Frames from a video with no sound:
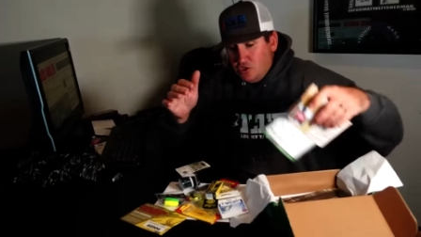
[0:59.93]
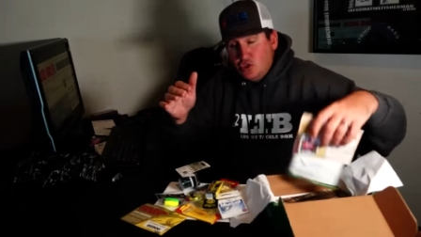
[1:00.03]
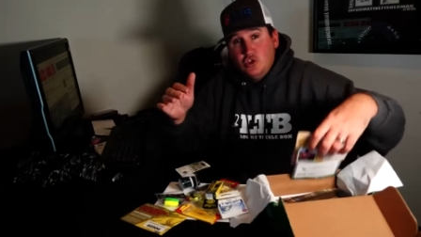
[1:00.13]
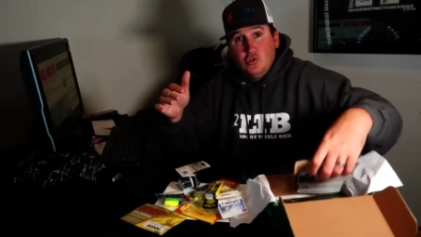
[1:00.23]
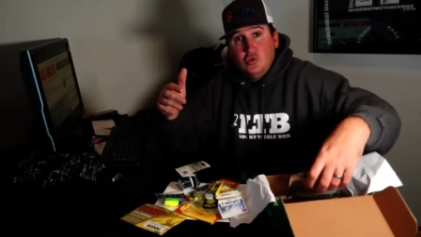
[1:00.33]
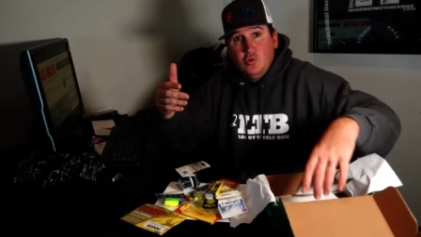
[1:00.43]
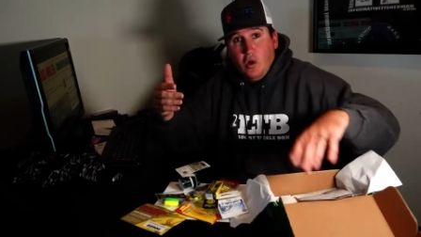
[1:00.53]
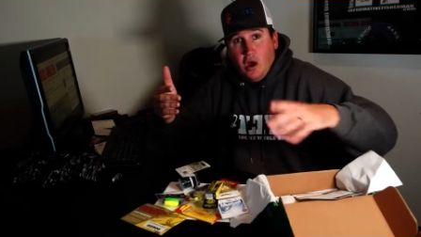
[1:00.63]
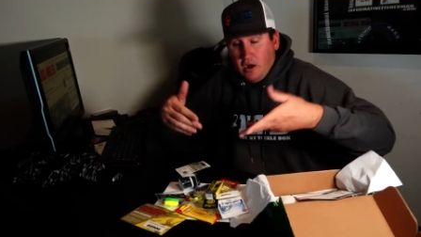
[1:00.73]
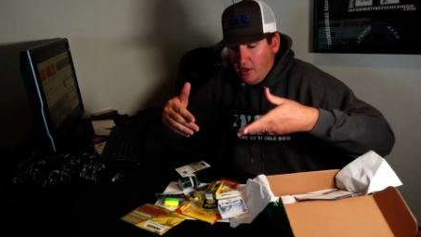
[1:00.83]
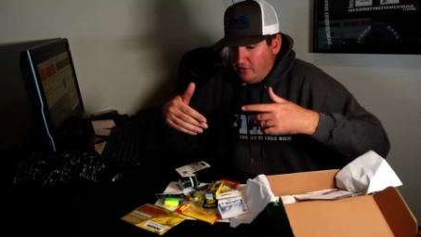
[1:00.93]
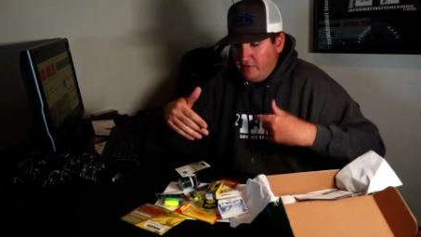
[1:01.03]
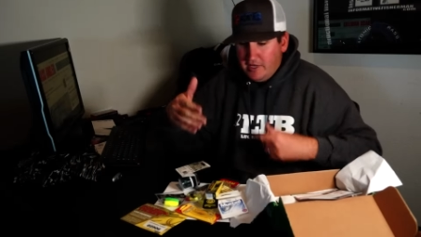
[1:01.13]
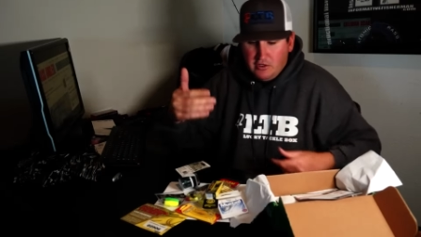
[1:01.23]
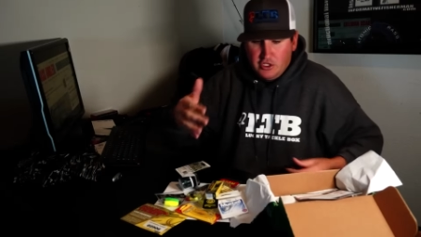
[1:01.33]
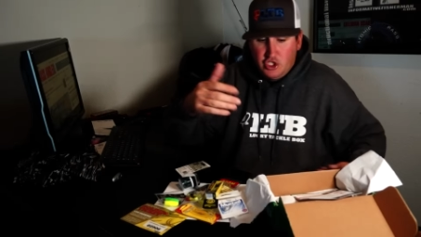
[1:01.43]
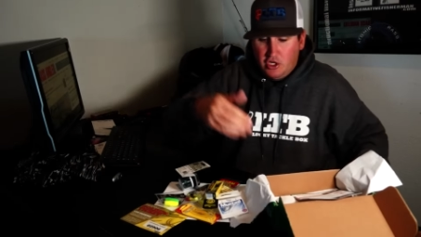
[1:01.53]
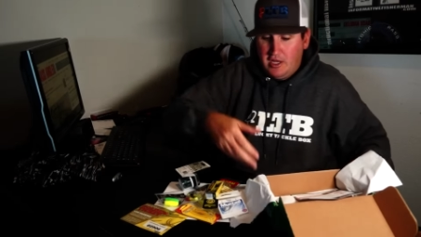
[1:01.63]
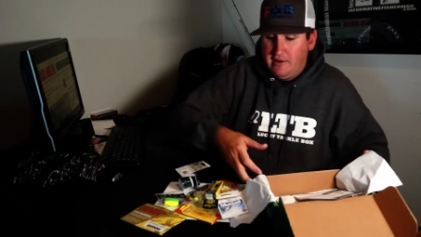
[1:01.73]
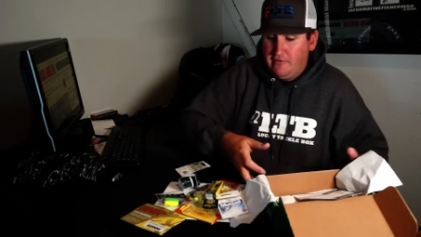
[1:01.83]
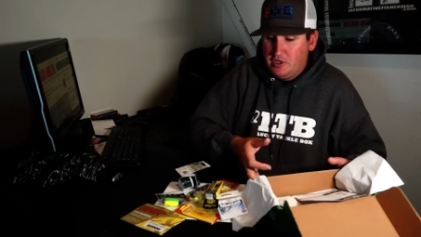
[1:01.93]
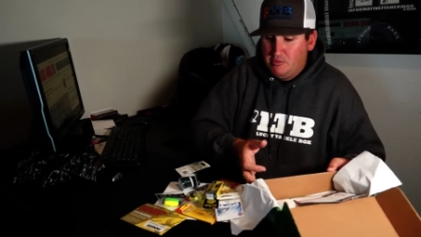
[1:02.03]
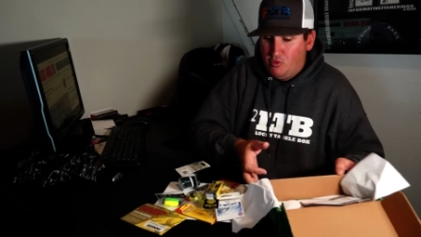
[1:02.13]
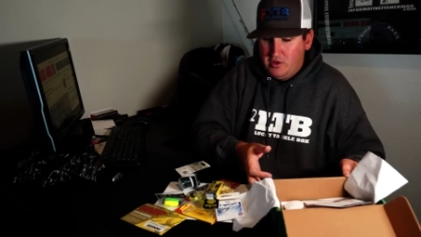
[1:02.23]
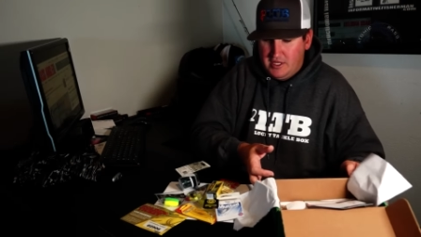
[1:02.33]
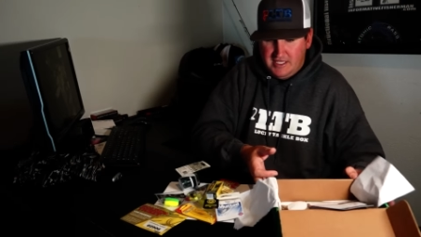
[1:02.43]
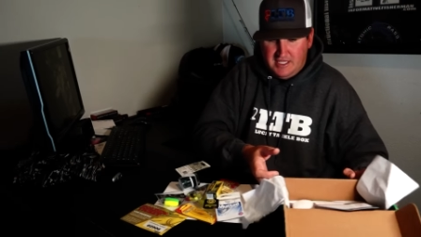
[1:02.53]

to our other videos to show you how to fish more of this